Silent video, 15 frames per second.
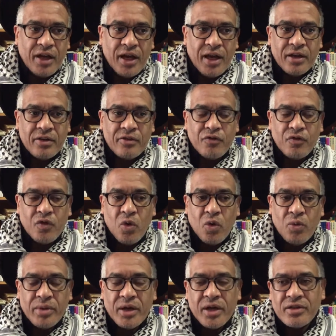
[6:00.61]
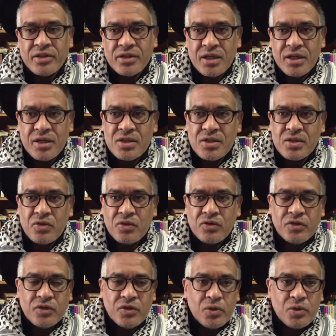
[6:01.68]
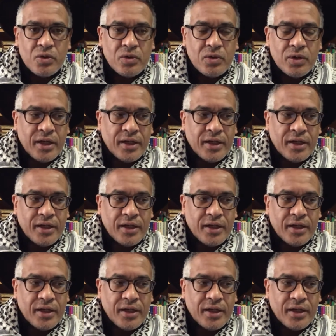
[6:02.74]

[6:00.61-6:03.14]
had for birthdays or for